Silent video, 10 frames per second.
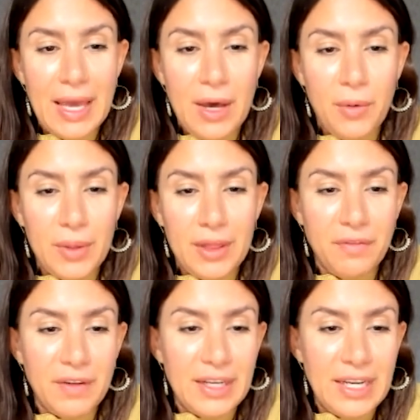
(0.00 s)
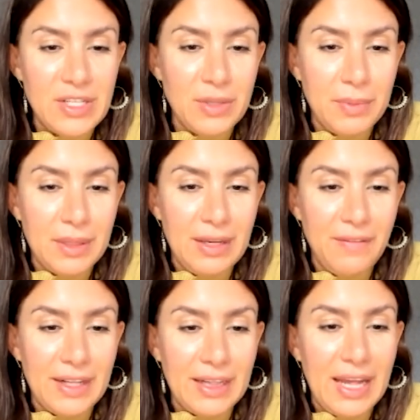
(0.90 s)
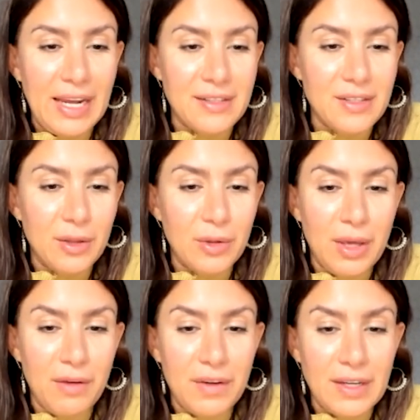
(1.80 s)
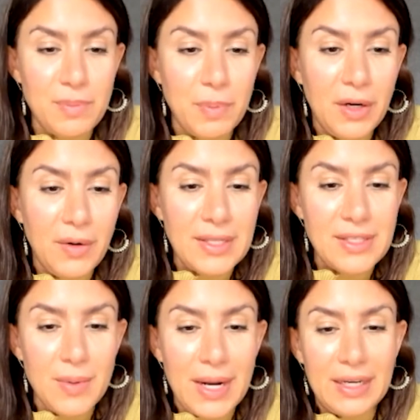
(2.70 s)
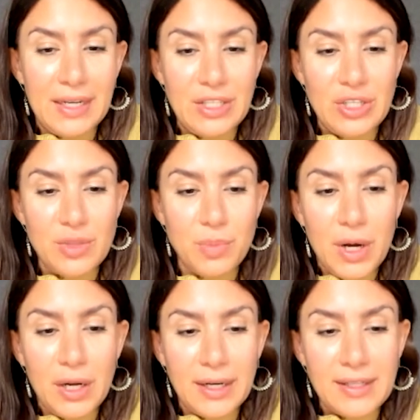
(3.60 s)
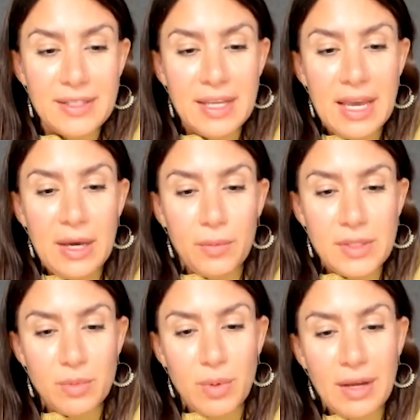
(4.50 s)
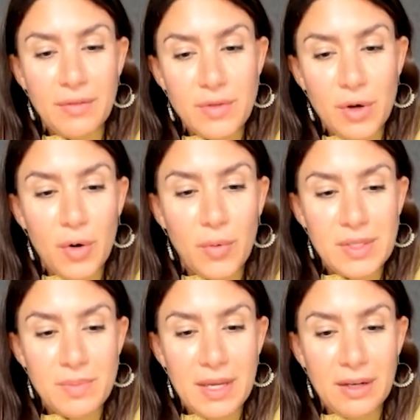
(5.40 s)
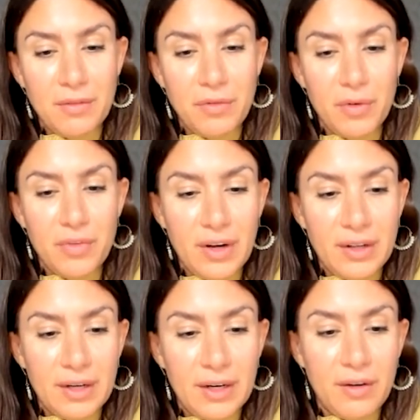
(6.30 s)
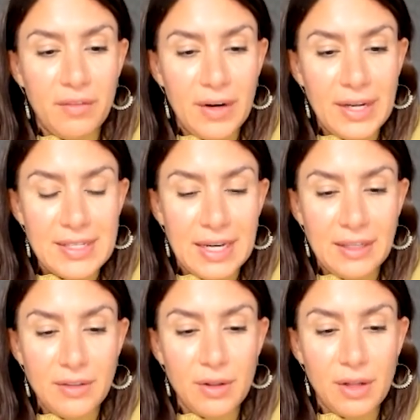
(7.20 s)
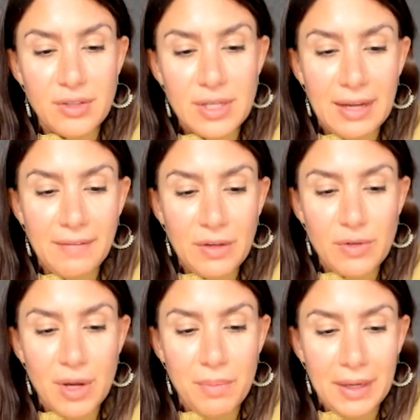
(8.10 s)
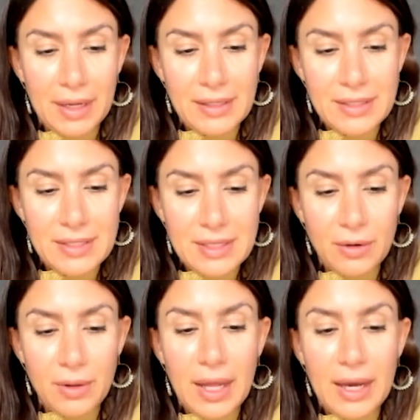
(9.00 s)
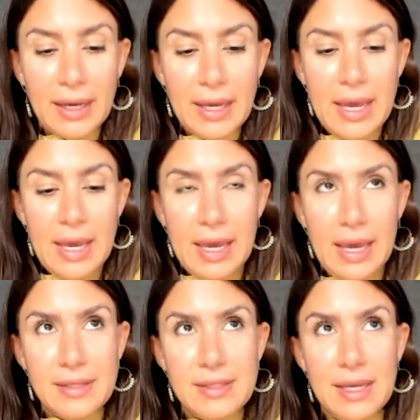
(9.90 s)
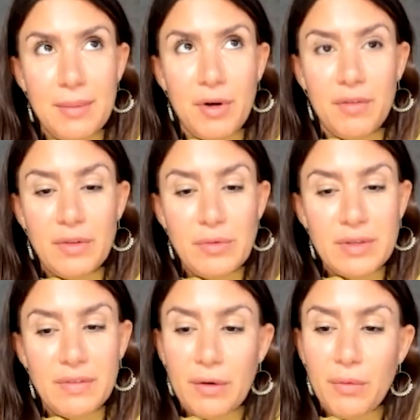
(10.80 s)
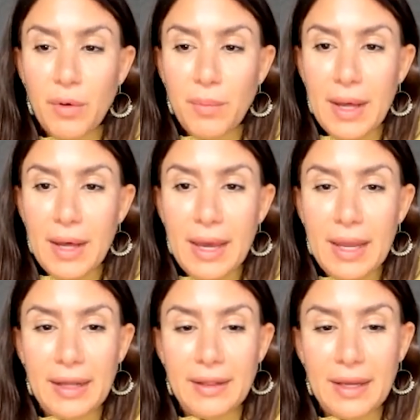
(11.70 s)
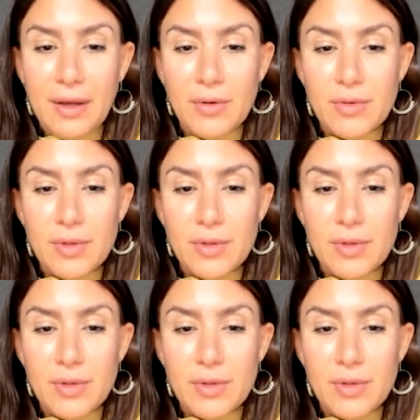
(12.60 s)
with the foundation belief that clients are looking for experience rather than just products. We strive to always be in the forefront and are very excited to launch live video shopping. And this is Nikolai, CMO of Luce Villaroma. And I think also